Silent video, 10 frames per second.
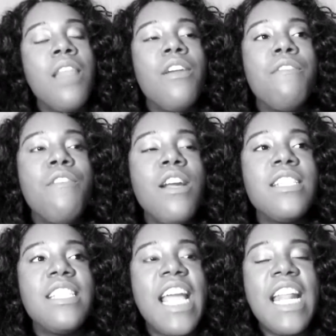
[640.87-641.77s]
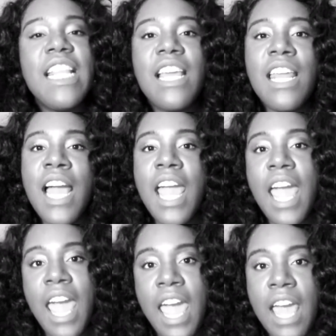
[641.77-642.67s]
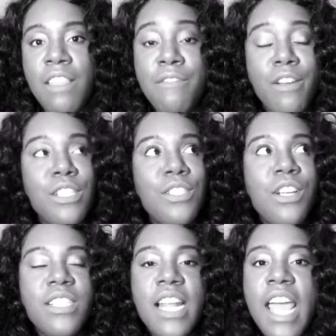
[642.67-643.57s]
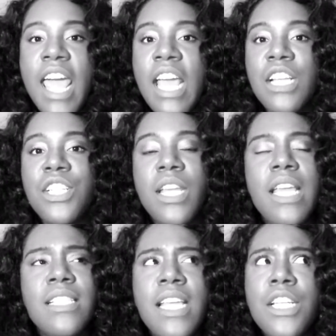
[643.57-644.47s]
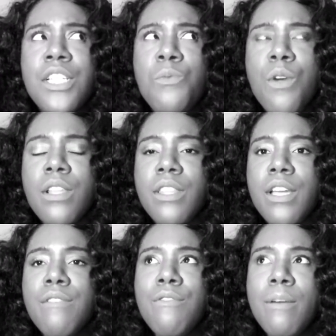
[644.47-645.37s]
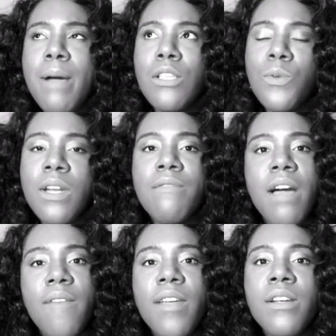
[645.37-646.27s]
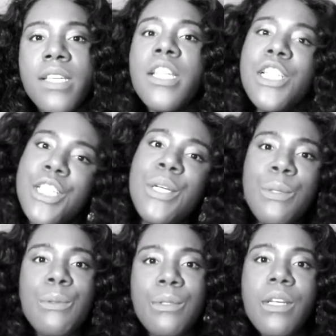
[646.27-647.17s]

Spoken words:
The first lady that I had, the first nurse that I had, she said she worked there for about 25 years, and it showed.